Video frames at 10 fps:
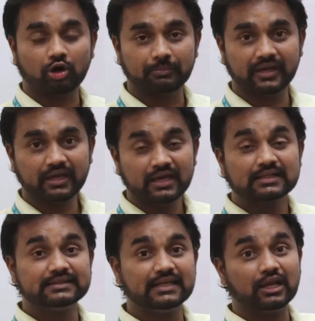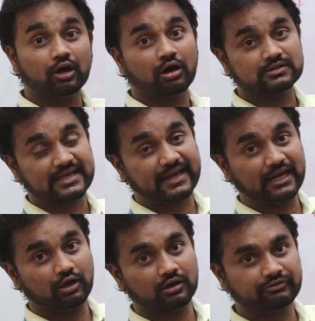obey the
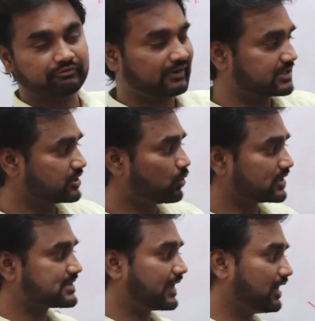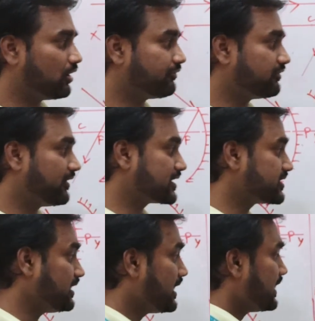second law of reflection. What is second law of
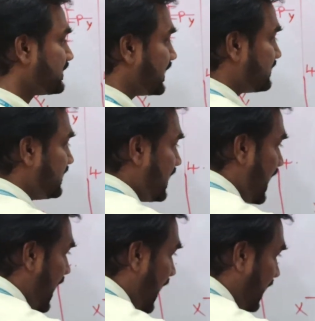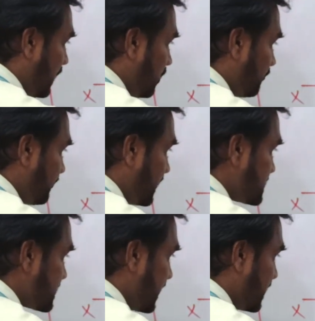reflection? That the angle of
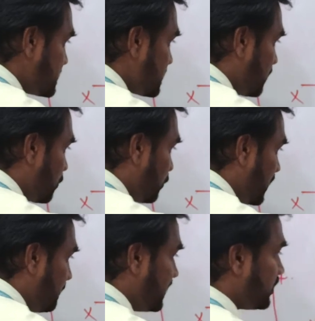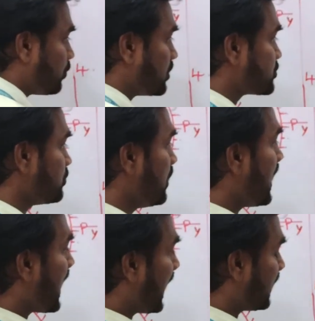incidence will be equal to
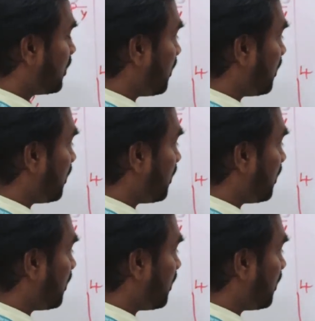angle